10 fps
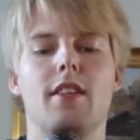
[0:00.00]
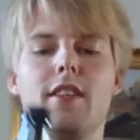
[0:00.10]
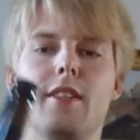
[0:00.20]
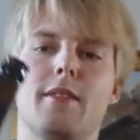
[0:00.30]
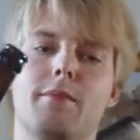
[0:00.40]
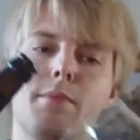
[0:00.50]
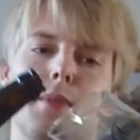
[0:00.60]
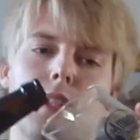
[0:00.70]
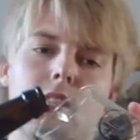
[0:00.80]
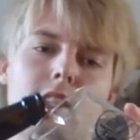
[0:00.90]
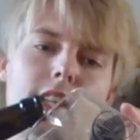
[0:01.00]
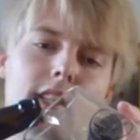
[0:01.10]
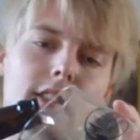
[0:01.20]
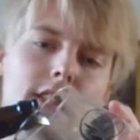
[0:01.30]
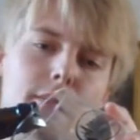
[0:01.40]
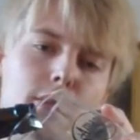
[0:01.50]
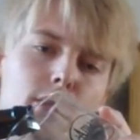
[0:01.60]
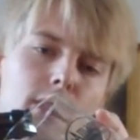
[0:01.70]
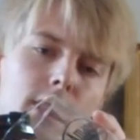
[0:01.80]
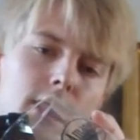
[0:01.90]
Um, but uh, yeah, let's get
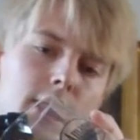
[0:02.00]
poured.